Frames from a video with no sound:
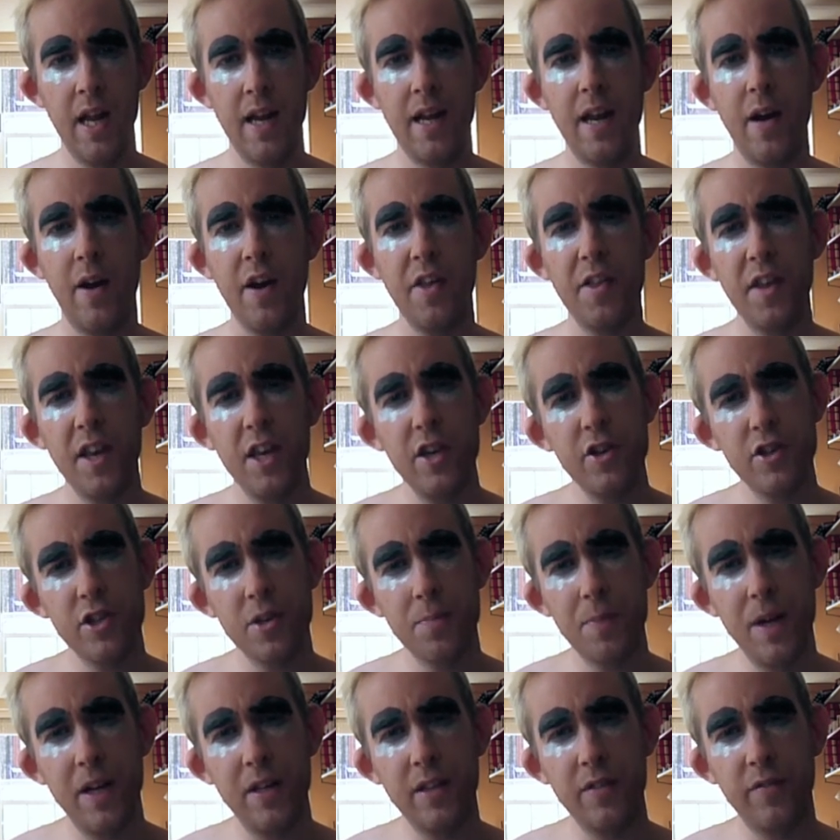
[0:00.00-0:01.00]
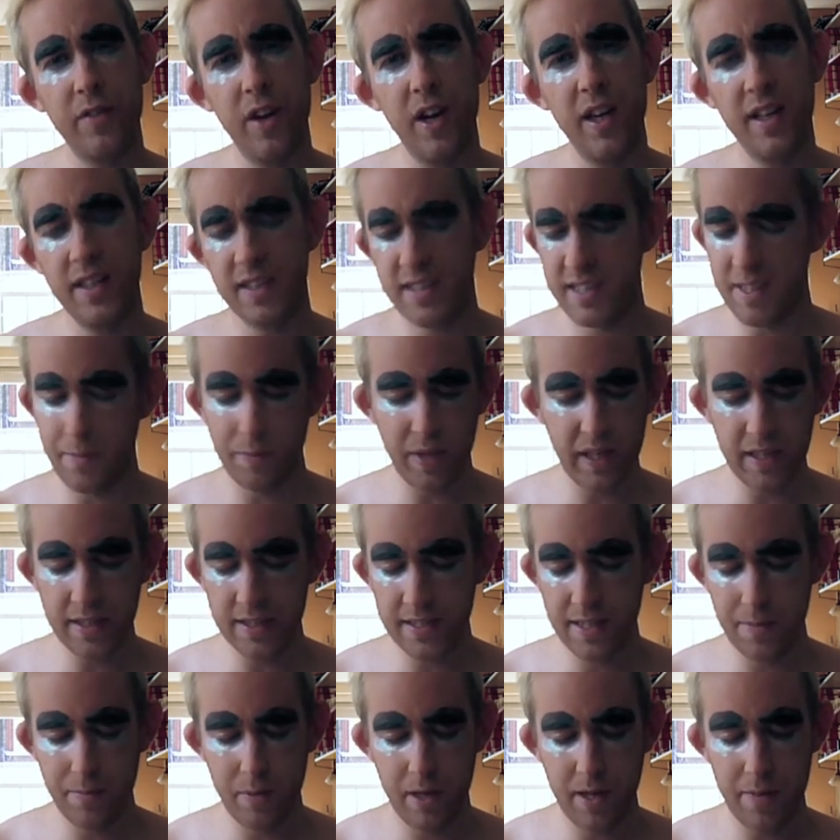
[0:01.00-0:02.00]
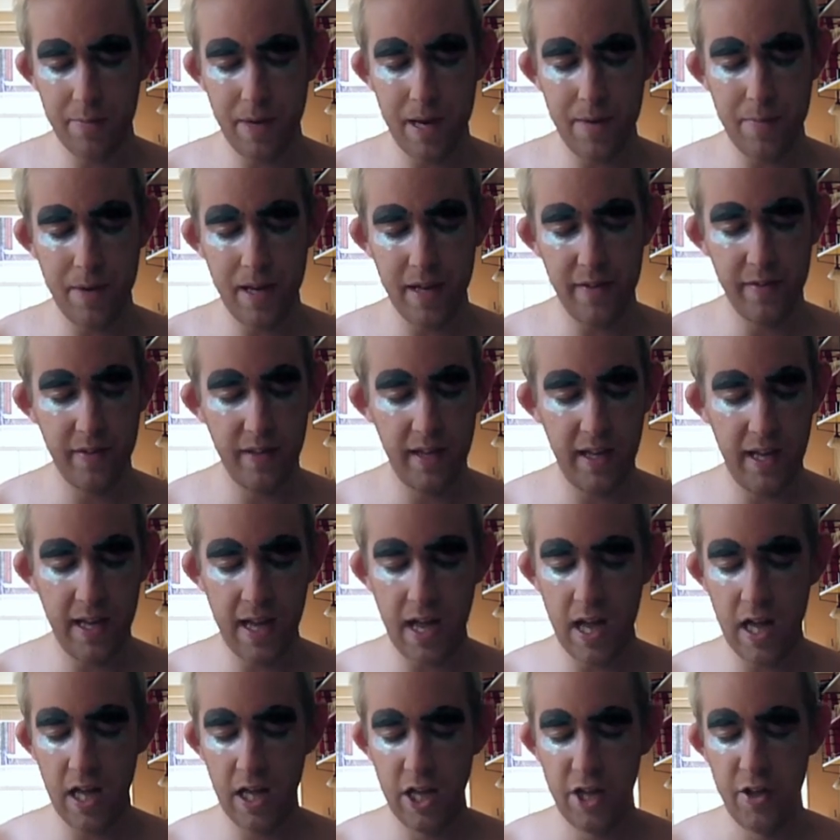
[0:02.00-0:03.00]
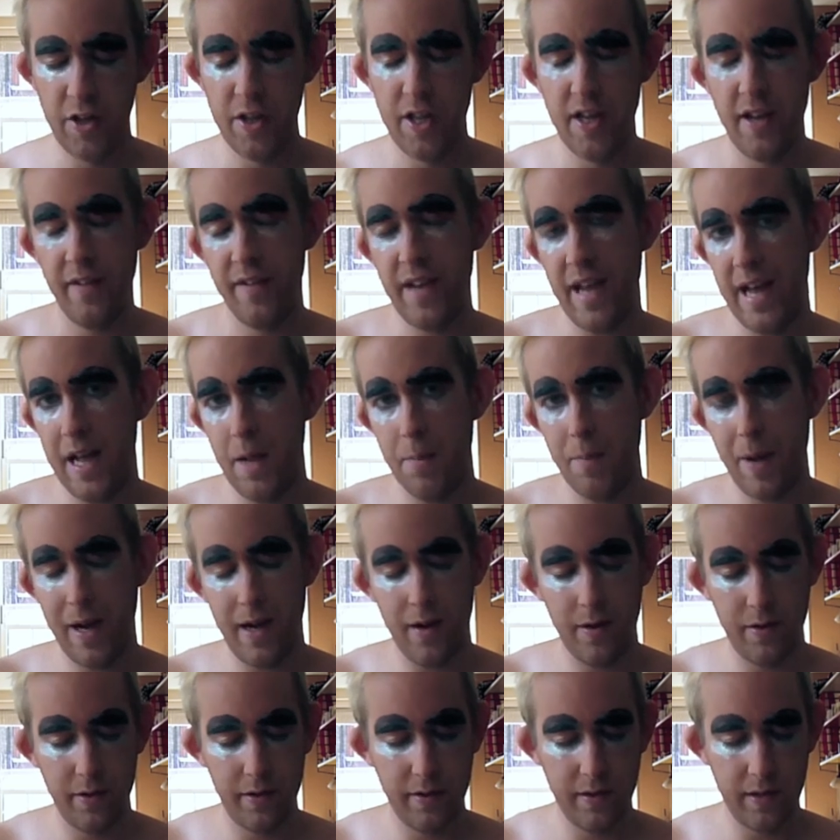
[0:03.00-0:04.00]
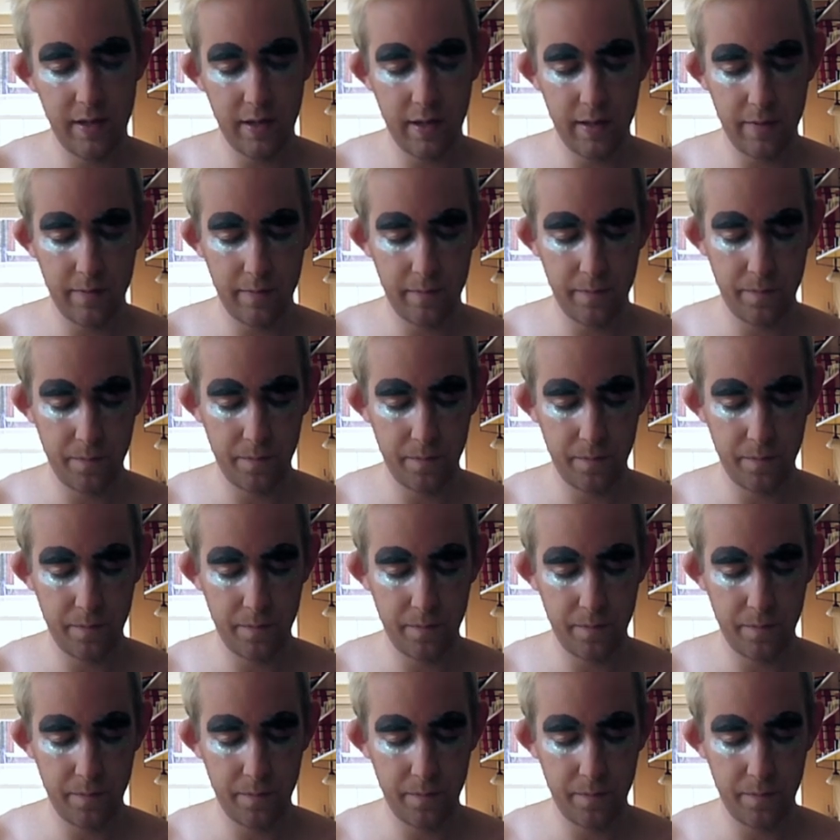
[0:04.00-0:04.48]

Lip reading: Now I think you should be able to find something similar maybe in the, if you help out in the